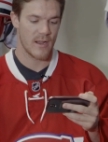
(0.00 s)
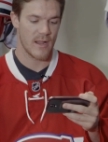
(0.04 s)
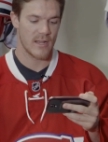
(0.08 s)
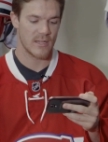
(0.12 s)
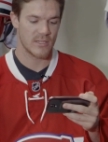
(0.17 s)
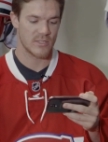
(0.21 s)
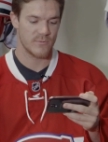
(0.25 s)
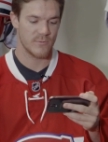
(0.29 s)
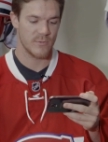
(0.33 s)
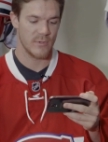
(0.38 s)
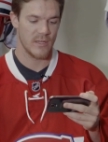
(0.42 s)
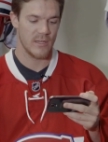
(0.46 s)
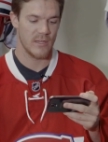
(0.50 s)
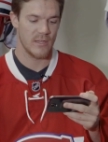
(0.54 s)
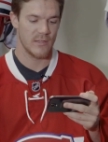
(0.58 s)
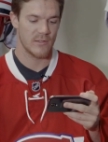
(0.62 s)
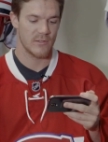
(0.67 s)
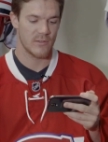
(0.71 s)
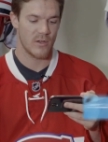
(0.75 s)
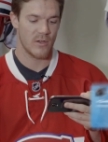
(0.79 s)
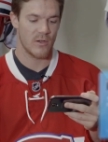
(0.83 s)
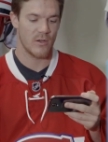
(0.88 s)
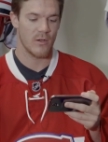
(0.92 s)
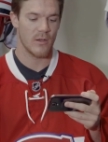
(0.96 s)
asked me,
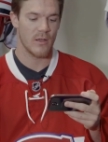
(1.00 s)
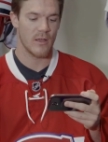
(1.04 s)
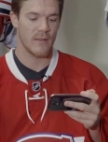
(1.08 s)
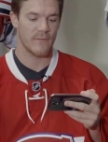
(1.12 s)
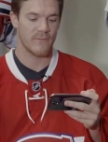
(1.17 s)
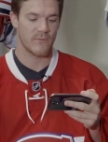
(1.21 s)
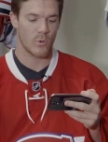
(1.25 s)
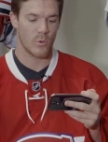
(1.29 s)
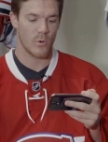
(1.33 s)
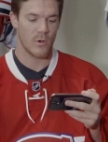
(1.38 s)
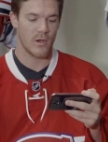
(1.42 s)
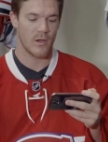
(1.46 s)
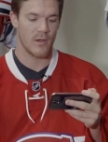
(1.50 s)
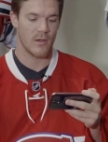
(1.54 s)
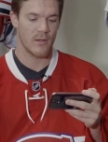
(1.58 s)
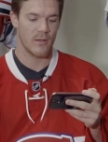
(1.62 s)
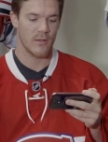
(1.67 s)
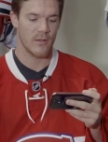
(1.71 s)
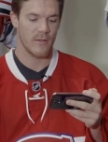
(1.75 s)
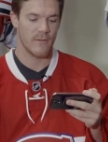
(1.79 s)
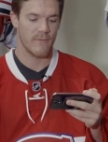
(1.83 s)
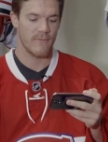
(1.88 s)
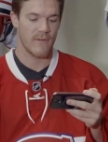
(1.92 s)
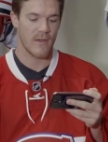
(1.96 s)
Tant et trois
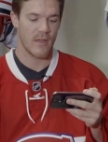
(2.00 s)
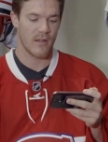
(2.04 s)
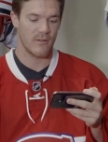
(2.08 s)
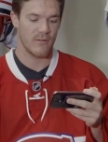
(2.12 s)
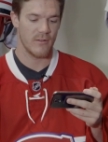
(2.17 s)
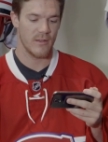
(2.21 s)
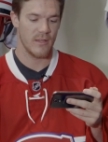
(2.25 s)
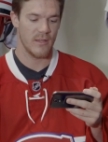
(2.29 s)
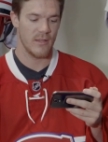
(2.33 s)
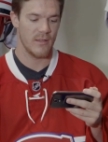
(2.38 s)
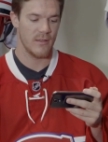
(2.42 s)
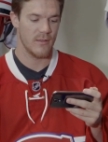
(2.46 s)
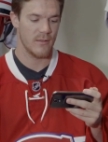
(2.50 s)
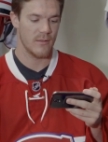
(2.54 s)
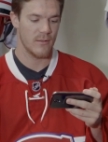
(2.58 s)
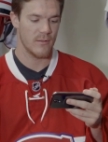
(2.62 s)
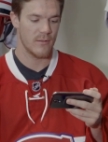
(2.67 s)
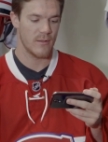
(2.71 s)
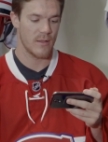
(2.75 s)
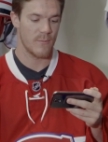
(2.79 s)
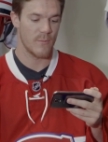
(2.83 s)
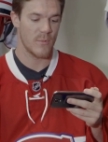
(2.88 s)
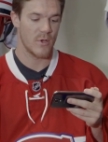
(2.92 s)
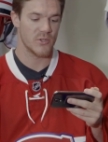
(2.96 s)
Federer
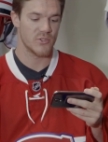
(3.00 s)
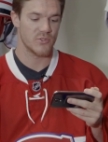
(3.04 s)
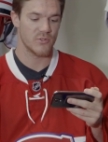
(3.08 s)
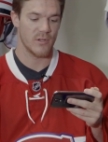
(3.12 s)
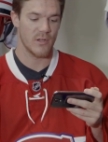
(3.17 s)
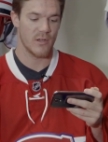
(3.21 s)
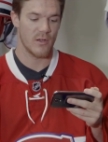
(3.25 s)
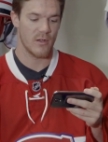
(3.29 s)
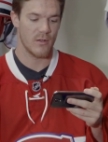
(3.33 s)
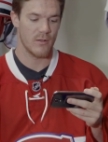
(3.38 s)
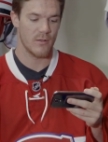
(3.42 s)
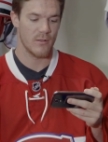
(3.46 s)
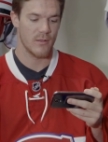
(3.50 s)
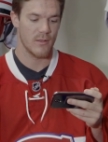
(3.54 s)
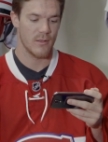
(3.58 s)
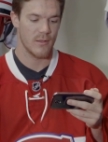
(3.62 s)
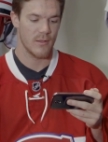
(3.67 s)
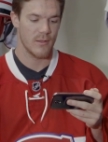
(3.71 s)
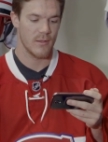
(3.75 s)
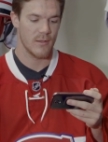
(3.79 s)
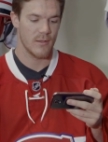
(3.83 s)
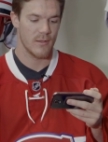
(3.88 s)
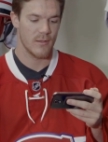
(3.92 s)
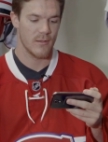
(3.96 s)
at Montreal,
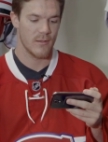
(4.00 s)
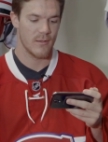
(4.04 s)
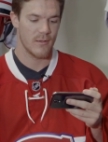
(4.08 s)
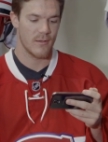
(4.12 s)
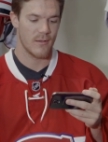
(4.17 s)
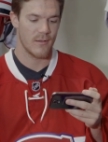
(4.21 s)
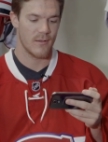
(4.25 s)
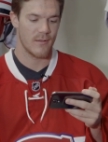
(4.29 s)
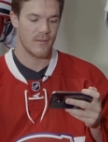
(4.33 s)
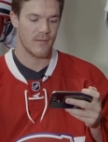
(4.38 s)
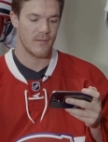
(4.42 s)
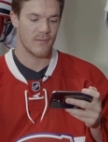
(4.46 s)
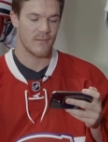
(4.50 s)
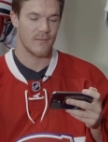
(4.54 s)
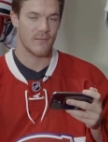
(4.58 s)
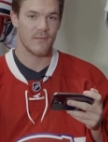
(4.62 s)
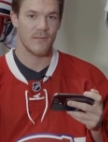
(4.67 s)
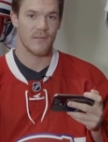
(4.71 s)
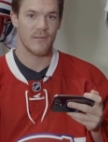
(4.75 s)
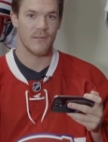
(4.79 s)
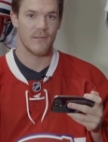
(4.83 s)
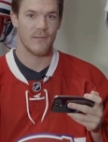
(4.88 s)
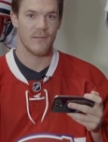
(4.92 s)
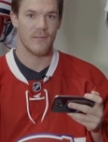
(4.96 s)

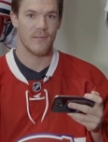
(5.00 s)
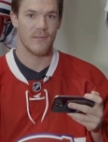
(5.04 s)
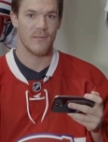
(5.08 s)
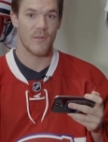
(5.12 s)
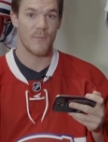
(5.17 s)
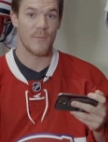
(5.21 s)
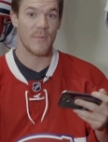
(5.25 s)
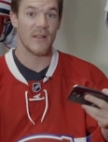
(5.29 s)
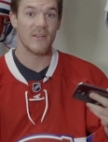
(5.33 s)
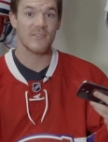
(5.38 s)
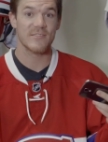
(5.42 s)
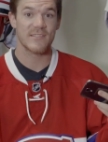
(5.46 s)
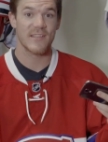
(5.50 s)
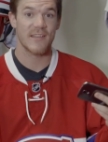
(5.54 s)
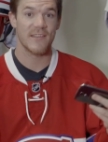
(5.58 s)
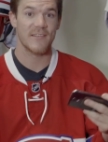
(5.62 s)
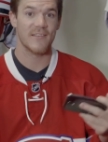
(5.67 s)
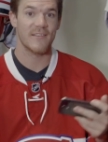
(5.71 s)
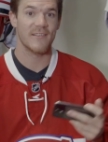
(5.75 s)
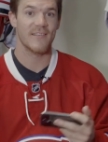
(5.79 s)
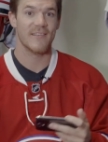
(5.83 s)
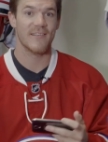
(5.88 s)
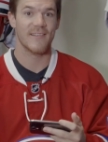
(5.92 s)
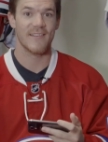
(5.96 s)
the Bell
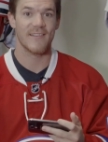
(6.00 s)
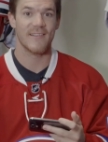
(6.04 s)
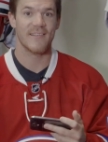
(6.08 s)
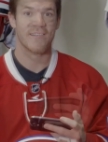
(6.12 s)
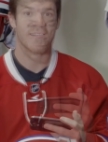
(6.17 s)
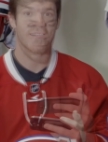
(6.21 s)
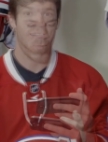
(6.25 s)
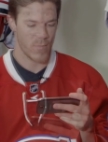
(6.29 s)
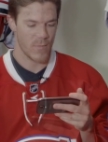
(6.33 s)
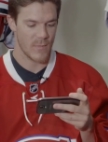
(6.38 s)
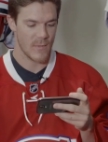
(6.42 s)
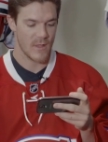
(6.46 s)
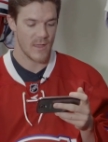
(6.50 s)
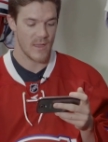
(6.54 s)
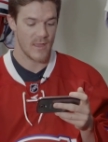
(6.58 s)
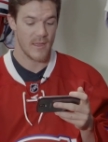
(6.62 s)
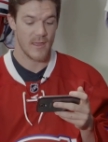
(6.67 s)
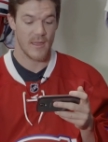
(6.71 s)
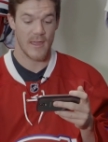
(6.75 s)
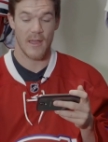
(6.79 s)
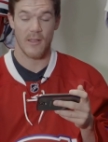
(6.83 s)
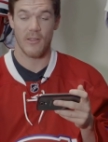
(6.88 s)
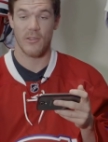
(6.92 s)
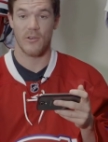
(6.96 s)
Center.
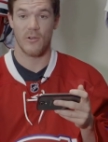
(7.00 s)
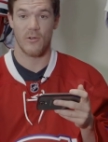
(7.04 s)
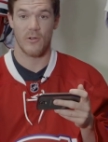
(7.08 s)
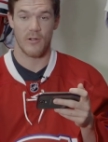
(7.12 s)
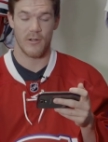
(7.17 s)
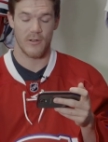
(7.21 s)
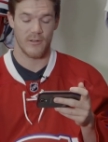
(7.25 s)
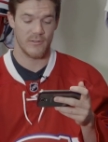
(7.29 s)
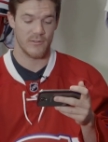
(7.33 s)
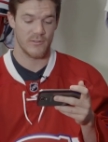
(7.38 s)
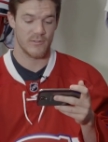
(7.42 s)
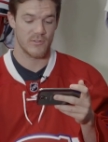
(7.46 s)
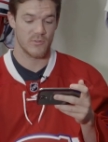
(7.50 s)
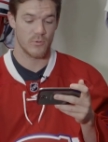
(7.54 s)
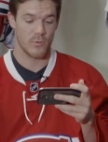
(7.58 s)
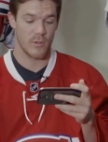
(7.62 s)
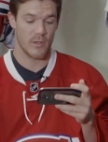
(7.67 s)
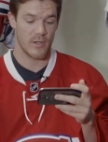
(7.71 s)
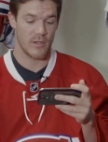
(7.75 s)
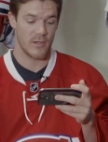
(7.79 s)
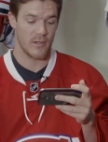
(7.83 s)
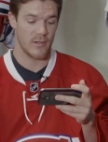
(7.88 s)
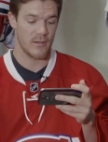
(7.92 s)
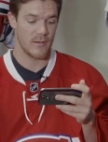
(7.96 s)
Eleanor on
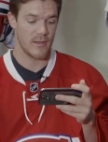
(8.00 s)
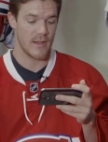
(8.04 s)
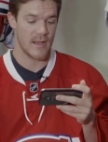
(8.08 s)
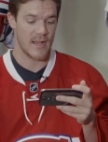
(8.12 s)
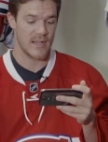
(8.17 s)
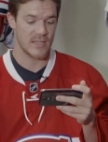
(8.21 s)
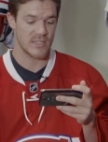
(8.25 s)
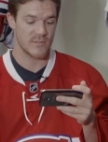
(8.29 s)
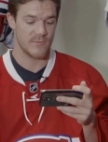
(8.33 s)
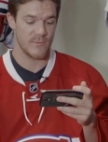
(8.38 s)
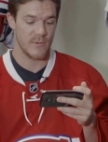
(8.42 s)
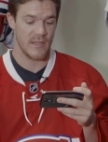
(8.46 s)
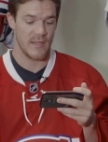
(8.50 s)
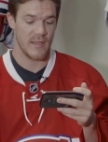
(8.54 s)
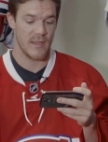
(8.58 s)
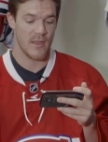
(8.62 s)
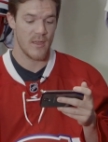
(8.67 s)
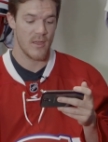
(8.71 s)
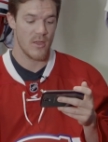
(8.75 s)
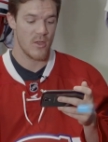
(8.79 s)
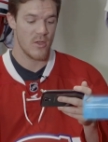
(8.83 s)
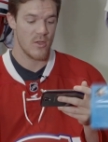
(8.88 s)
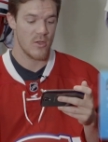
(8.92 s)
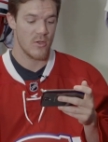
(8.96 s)
Twitter asked me,
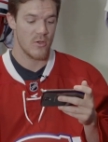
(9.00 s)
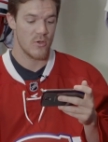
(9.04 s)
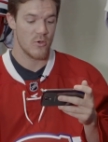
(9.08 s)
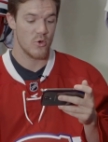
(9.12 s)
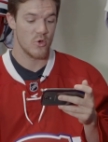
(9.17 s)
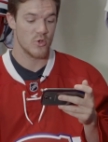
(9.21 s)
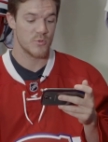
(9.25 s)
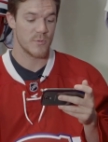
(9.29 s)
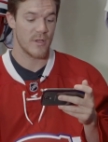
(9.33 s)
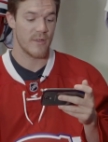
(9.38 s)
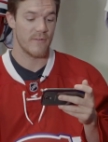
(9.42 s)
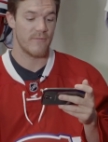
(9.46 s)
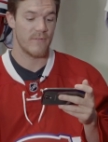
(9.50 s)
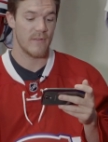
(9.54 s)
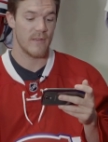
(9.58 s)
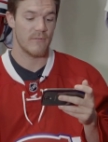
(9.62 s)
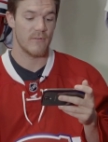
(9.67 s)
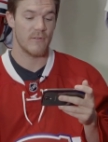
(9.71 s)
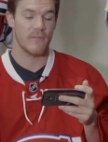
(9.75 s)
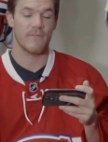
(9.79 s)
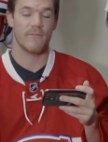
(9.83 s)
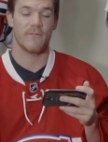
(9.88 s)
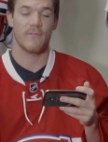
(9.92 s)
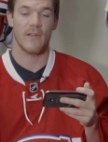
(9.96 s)
who's my
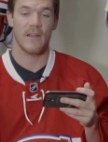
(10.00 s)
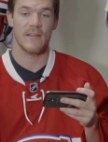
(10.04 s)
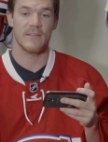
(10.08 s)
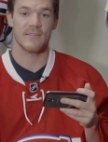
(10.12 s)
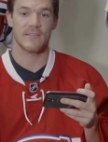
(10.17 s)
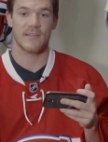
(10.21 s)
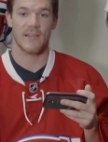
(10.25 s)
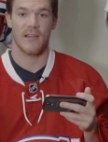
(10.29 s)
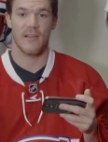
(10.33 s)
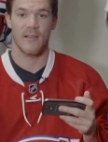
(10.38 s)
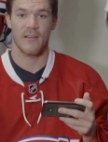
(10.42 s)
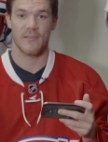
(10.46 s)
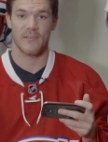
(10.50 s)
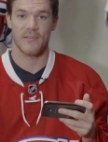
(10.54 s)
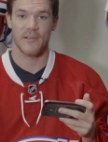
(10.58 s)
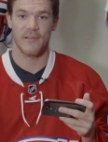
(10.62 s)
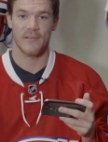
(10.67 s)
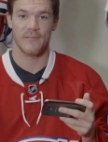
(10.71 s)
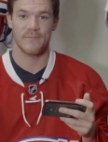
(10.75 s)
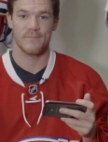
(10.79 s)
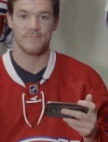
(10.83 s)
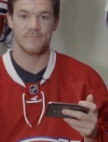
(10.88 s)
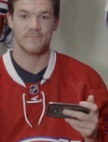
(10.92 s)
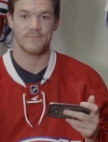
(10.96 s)
favorite Friends
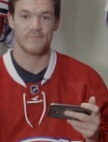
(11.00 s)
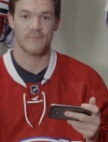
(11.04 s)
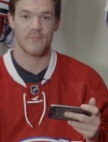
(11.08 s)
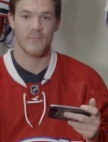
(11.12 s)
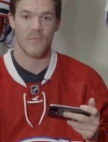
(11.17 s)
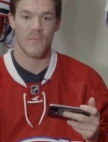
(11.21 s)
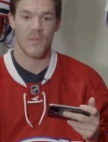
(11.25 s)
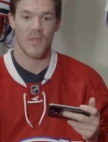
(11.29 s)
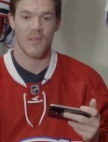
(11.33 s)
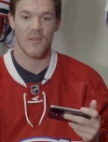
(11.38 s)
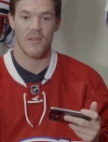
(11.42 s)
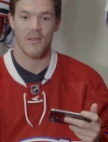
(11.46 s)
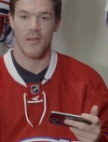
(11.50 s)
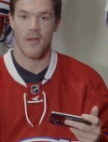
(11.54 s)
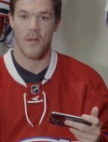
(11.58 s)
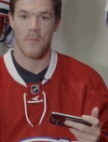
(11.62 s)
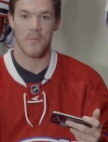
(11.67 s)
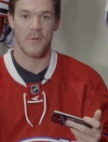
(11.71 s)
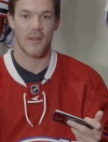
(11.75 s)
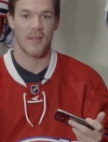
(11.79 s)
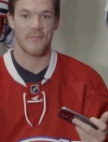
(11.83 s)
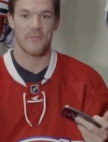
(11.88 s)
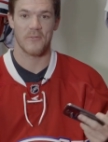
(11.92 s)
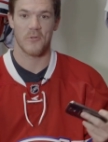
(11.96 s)
character? I'm
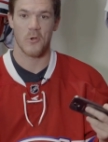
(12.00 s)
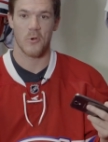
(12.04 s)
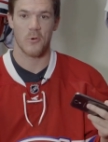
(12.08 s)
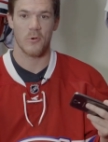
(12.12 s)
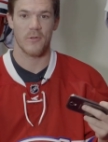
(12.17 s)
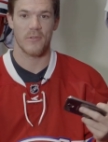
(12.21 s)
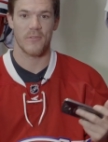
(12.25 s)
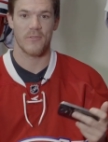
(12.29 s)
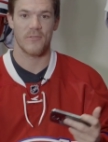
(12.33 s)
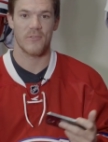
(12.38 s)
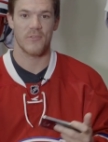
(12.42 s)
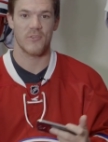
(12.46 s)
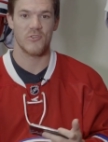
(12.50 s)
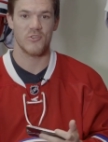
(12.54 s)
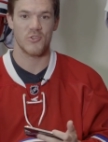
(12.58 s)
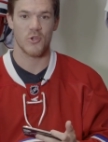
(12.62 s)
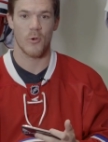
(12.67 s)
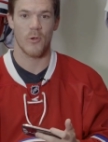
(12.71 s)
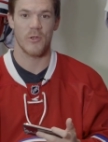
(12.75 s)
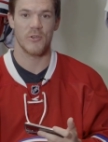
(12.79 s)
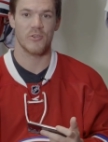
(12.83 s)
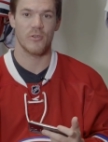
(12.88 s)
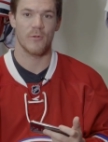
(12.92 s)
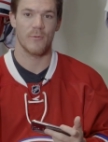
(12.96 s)
gonna have to go with
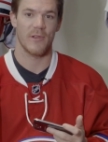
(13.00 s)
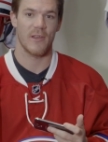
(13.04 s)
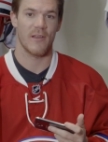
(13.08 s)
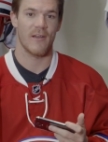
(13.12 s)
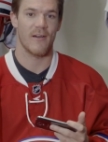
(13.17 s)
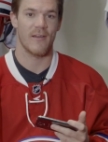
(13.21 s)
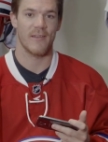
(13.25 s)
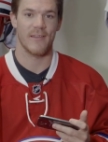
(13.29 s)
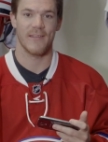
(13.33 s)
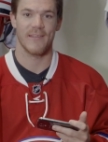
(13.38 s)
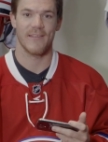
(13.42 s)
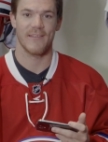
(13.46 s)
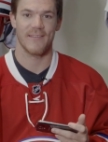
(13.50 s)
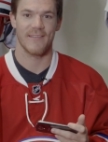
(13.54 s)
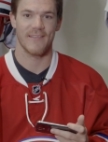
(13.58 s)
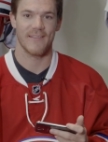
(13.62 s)
Joey Tribbiani,